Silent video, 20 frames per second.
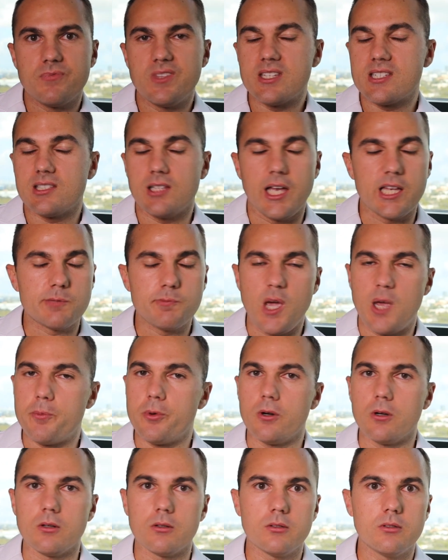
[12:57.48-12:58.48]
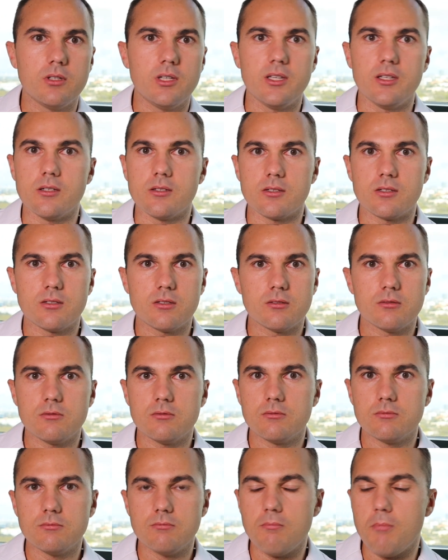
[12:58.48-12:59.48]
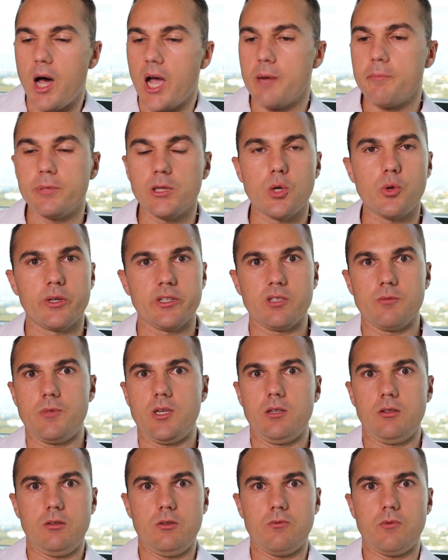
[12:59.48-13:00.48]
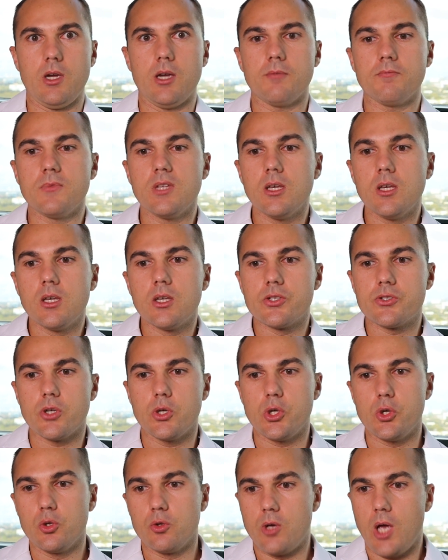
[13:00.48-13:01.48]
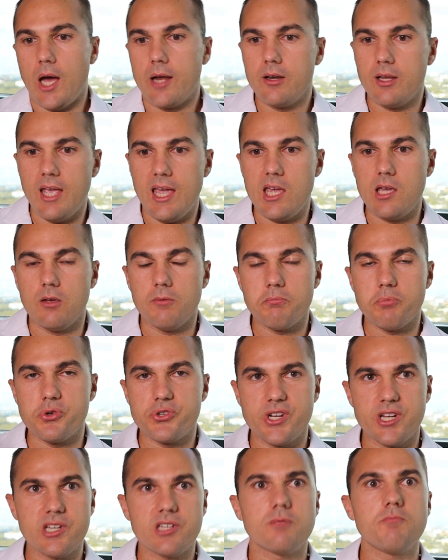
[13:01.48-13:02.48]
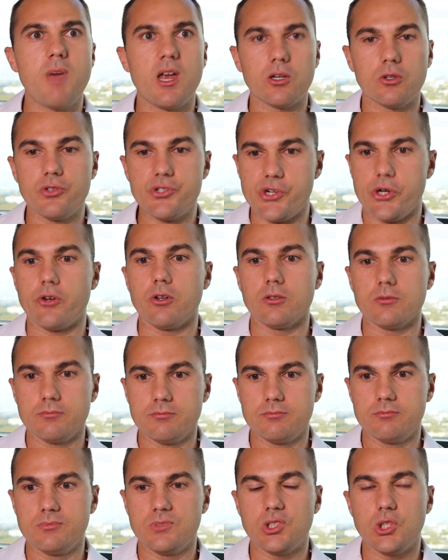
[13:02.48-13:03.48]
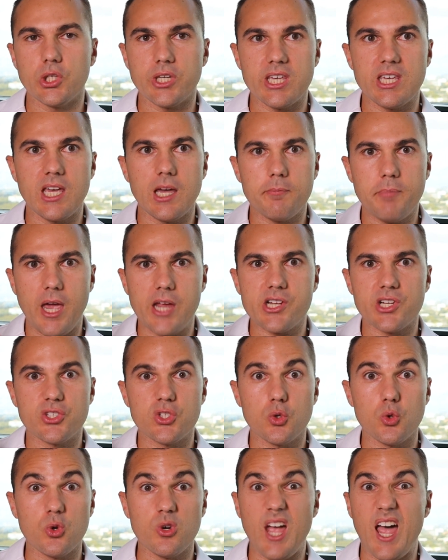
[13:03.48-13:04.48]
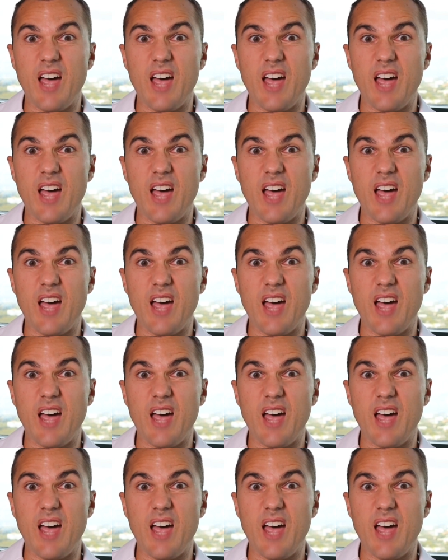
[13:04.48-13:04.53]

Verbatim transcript: This last paper is mind-blowing to me, okay? So you've got a prestigious medical journal looking at patients who are,